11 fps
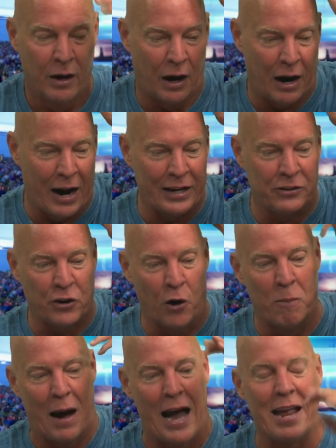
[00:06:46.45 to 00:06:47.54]
All right,
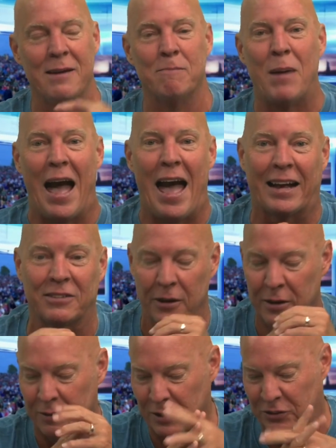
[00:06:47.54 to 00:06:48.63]
Joe Biden backed
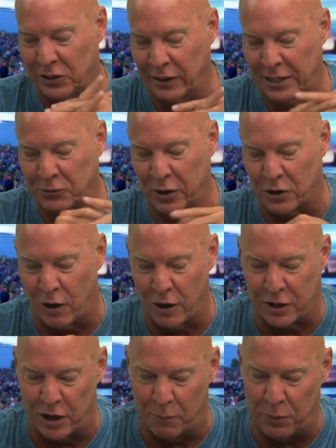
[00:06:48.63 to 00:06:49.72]
this electric car
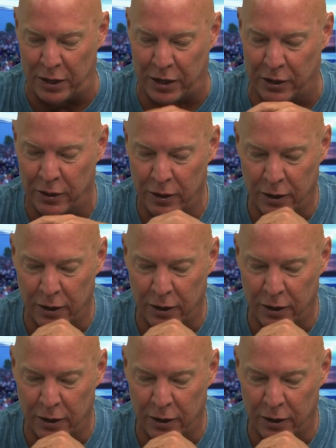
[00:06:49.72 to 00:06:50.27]
company